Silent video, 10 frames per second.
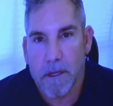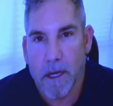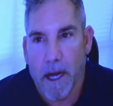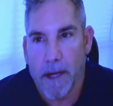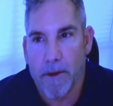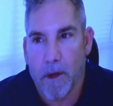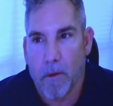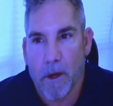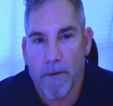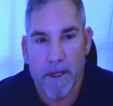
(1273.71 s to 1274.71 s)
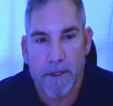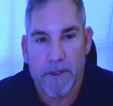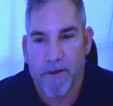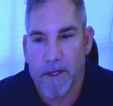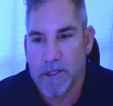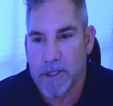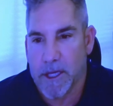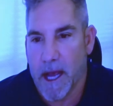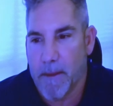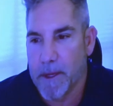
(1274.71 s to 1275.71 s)
I don't know where the intervention
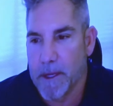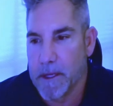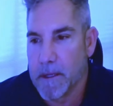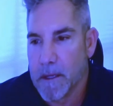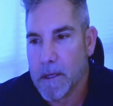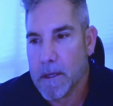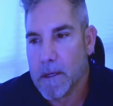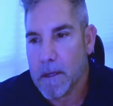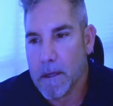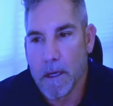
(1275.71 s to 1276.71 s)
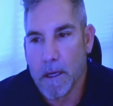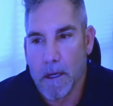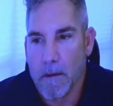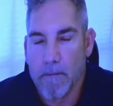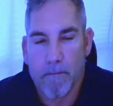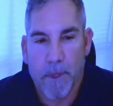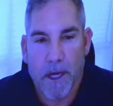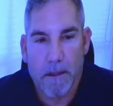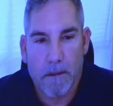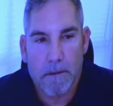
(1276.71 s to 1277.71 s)
happened,
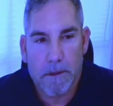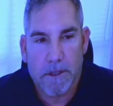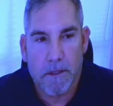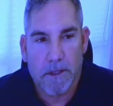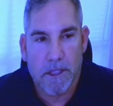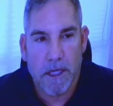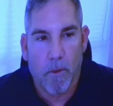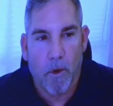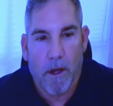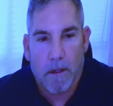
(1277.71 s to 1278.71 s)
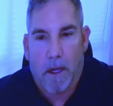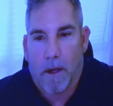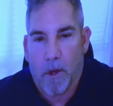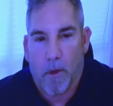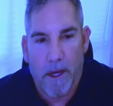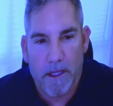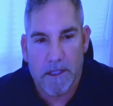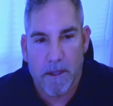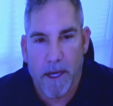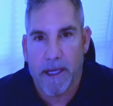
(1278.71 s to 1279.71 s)
but somewhere along the way,
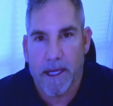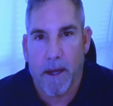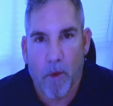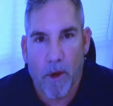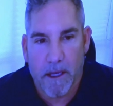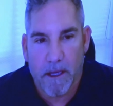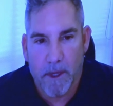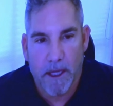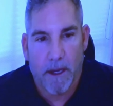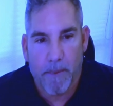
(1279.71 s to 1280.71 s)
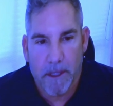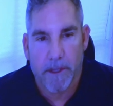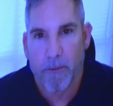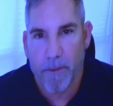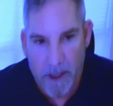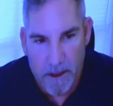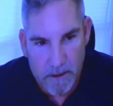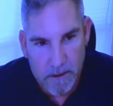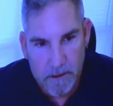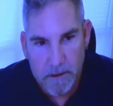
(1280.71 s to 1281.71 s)
somebody kept waking me up a little bit.
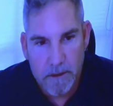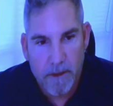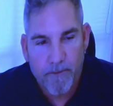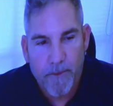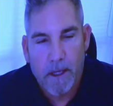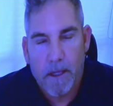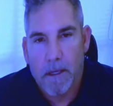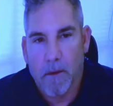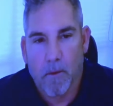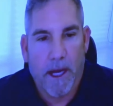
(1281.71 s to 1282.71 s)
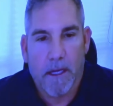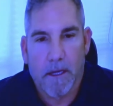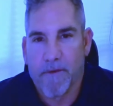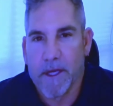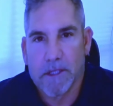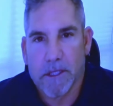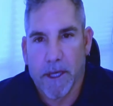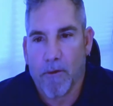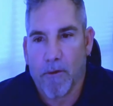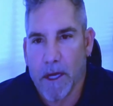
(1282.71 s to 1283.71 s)
When I could have easily
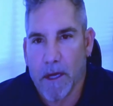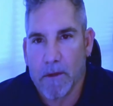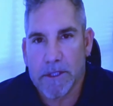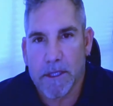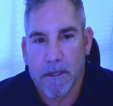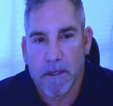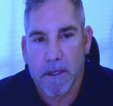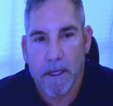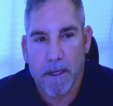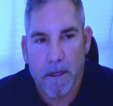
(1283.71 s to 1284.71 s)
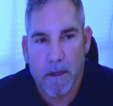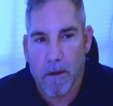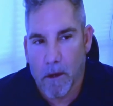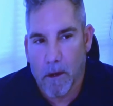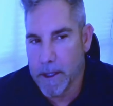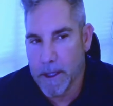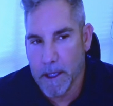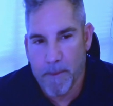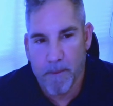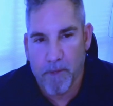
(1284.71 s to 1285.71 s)
overdosed or ended
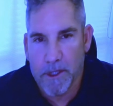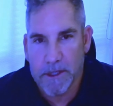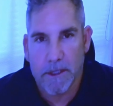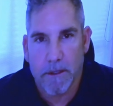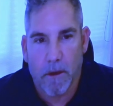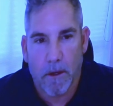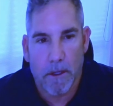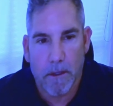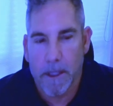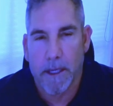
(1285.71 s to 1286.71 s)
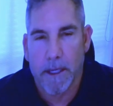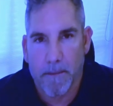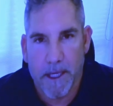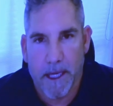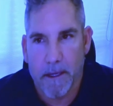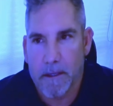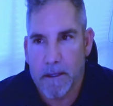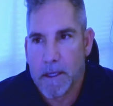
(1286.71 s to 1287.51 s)
up in prison or ended up dead.